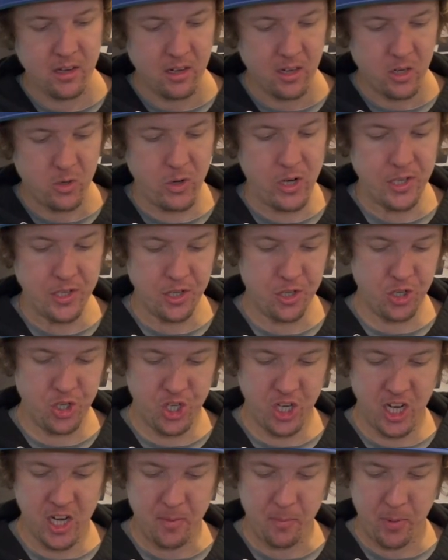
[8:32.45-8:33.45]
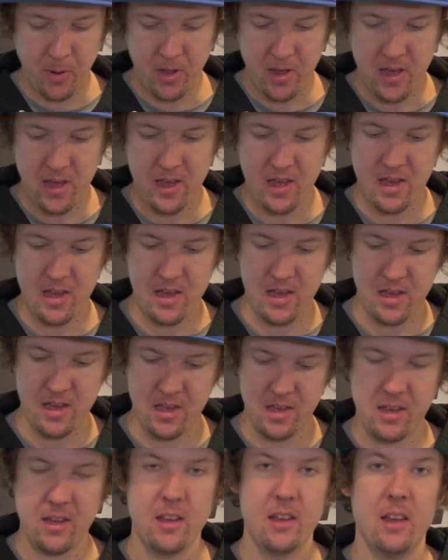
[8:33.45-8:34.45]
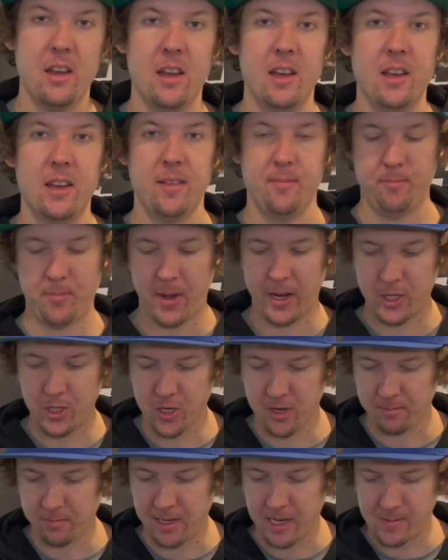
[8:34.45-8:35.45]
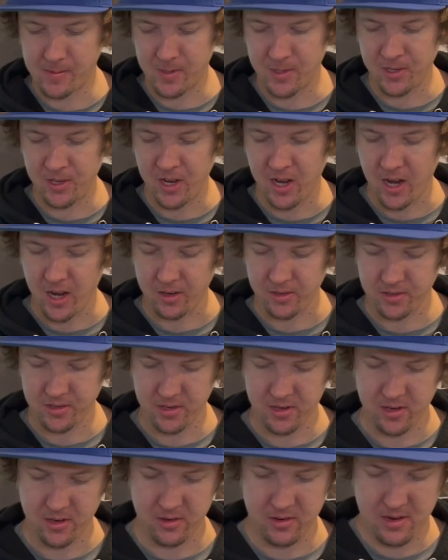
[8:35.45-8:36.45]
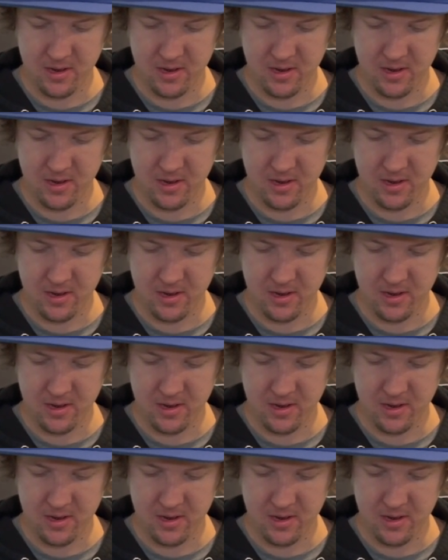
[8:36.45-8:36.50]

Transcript: grease is cheap. Bike shop labor is not, so